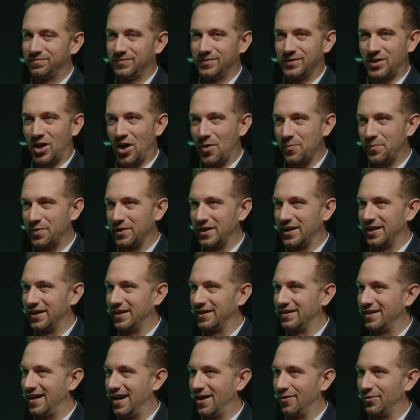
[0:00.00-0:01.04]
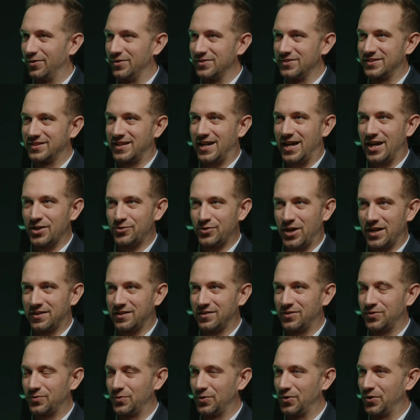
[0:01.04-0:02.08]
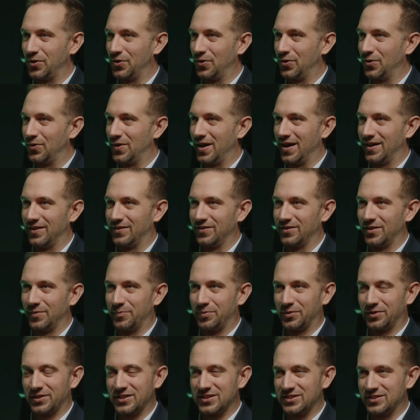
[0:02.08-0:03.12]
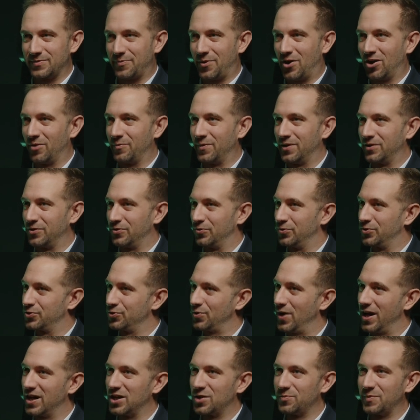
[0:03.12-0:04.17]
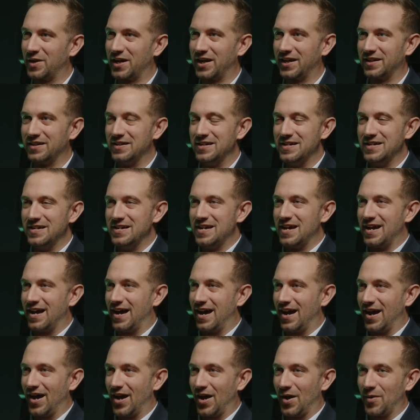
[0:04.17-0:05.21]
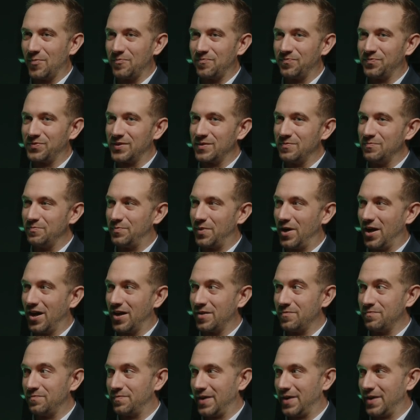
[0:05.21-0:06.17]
company I was contracted through and the police department who trained me, but